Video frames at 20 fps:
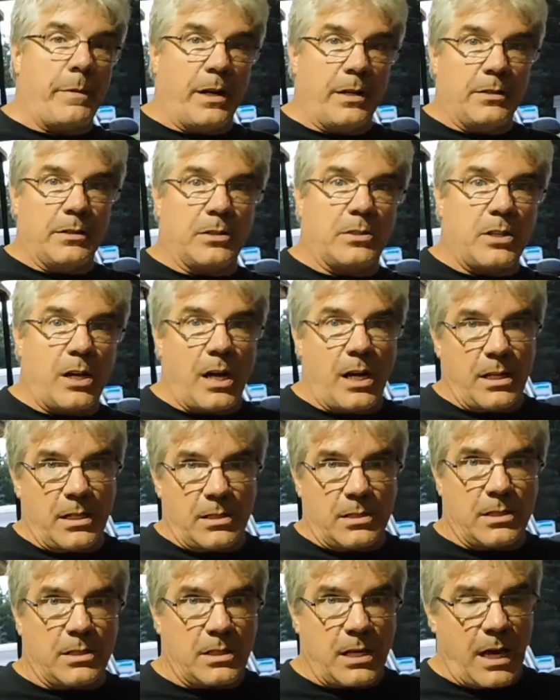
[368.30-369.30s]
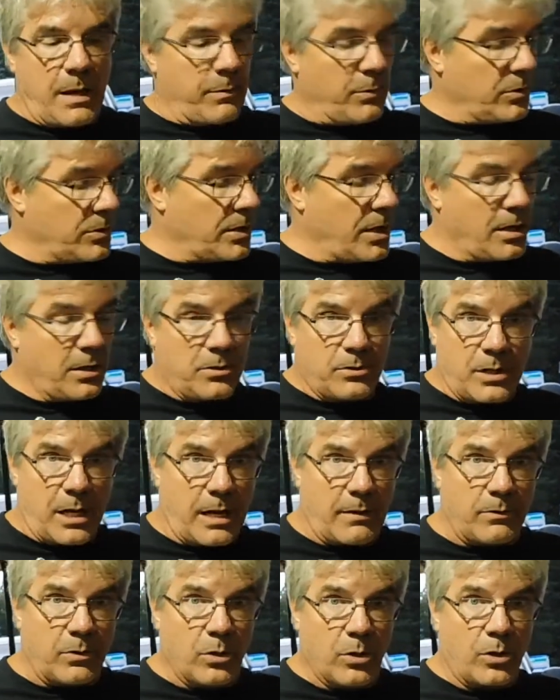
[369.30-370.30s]
I'll decide as time goes on because I
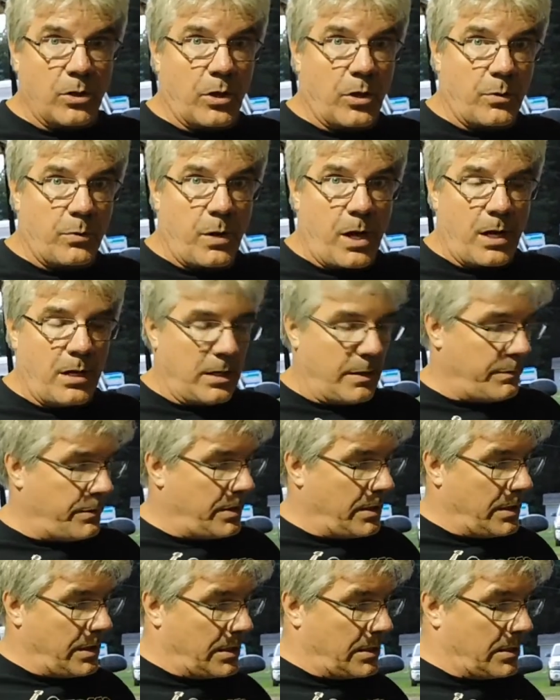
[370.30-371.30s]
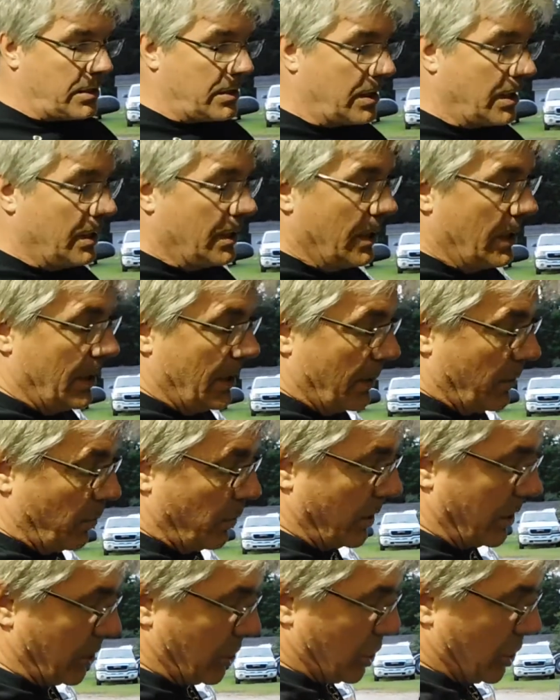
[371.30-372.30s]
have to hook the throttle up to this,
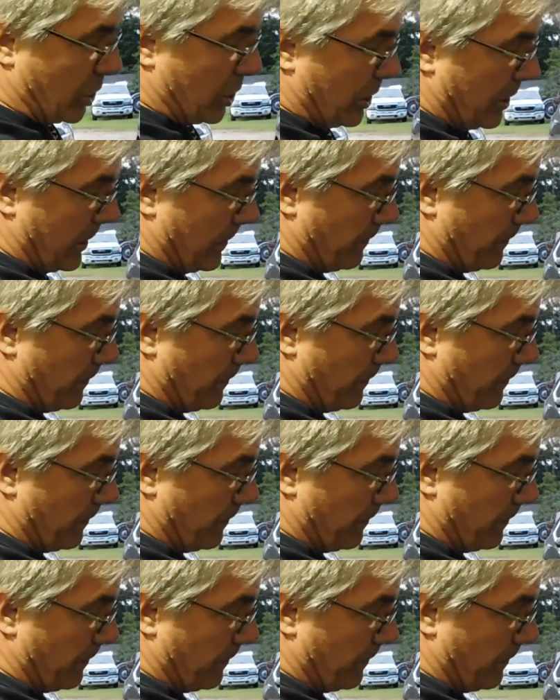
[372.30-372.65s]
which